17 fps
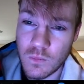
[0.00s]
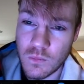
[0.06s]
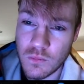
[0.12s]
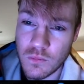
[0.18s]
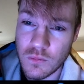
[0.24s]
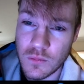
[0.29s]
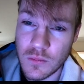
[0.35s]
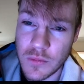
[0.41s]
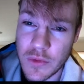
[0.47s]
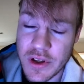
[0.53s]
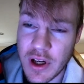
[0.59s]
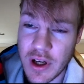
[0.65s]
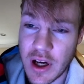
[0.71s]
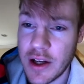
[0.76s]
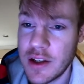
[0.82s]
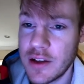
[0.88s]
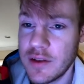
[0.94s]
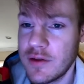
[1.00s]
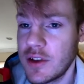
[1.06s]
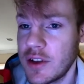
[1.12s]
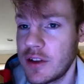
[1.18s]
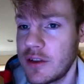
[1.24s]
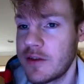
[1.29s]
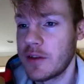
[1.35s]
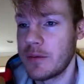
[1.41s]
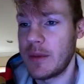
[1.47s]
is kind of good
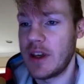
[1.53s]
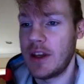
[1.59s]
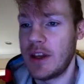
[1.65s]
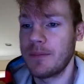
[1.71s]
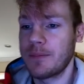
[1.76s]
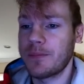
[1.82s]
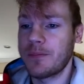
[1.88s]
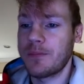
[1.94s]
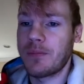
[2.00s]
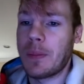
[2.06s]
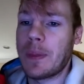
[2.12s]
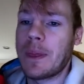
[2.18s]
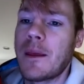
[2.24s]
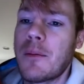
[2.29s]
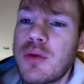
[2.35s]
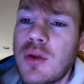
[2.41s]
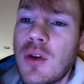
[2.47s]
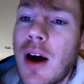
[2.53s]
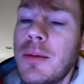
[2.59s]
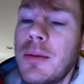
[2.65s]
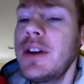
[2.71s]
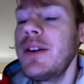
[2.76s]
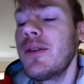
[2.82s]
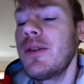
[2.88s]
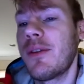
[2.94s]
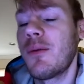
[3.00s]
for me. Probably
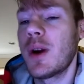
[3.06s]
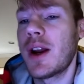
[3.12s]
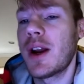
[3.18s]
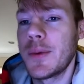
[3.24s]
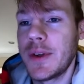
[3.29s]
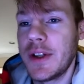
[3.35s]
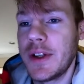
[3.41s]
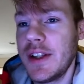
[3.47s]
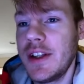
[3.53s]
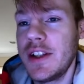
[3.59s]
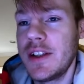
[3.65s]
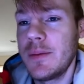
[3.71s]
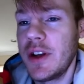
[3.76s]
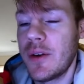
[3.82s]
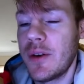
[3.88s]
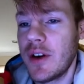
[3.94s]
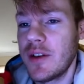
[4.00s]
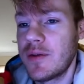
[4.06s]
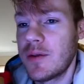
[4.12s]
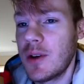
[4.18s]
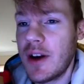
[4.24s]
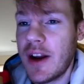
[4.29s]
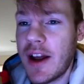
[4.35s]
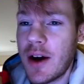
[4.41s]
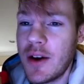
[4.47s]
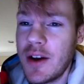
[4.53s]
what I really need to be going for
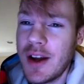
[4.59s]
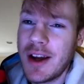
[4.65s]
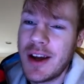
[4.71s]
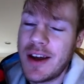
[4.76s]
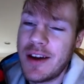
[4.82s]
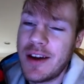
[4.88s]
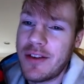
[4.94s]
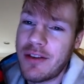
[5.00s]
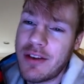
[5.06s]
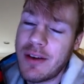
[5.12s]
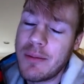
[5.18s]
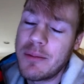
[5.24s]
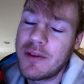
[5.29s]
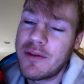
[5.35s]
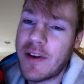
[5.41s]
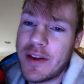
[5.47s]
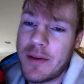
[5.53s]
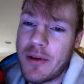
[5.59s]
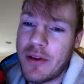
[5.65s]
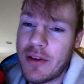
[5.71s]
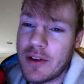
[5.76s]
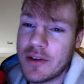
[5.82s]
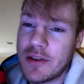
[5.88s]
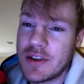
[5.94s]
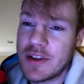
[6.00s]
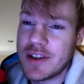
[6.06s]
now is to simplify the
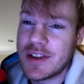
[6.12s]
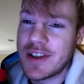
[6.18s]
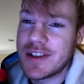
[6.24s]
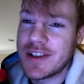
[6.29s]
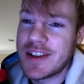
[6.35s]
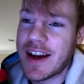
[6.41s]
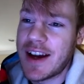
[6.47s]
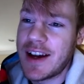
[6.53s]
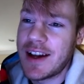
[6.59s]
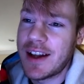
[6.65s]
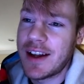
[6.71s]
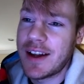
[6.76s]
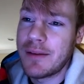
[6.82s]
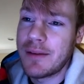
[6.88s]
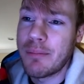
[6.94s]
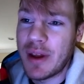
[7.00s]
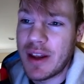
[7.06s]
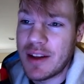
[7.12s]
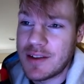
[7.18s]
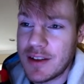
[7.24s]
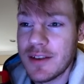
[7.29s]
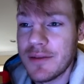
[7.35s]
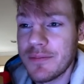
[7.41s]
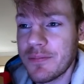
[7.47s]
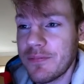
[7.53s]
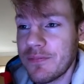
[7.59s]
position just a tad bit.
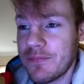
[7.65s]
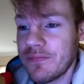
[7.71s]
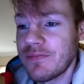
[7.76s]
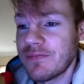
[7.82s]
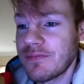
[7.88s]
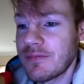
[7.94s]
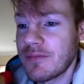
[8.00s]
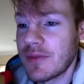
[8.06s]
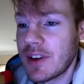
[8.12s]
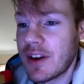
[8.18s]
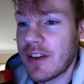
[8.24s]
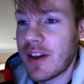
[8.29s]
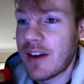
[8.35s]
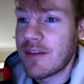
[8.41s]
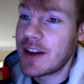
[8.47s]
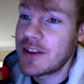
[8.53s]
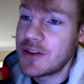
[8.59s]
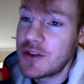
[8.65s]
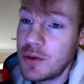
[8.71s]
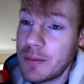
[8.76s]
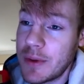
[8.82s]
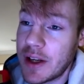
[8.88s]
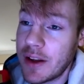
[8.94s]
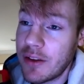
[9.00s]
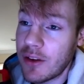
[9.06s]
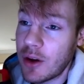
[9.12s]
Because I've got 2
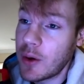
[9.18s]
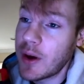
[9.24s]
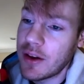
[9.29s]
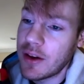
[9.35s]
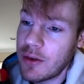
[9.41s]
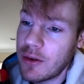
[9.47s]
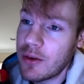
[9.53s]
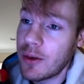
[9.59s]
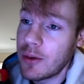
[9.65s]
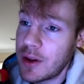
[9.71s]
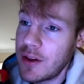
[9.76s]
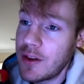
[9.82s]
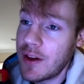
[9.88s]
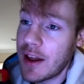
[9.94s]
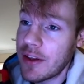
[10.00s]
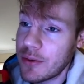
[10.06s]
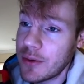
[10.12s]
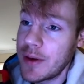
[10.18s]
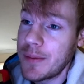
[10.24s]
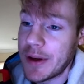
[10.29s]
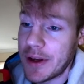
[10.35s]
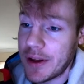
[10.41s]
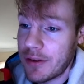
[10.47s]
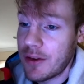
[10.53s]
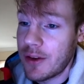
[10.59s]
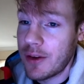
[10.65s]
minutes. Okay, he's got 3
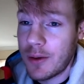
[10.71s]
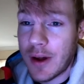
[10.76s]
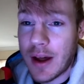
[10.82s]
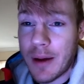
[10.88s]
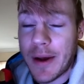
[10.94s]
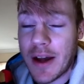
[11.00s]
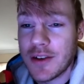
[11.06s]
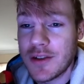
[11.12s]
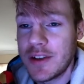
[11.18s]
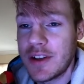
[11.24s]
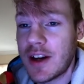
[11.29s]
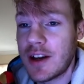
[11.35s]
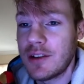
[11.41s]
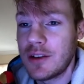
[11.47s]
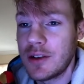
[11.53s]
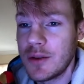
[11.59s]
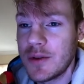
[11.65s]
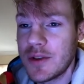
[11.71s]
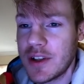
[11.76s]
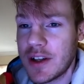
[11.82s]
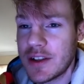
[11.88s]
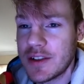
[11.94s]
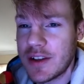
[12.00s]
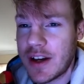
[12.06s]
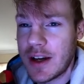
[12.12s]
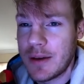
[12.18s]
minutes. So I'm actually not losing on
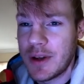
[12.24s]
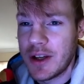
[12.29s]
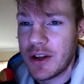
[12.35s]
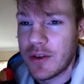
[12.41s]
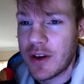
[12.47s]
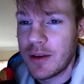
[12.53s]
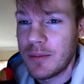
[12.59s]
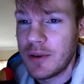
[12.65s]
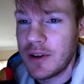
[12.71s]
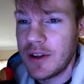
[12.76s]
time incredibly.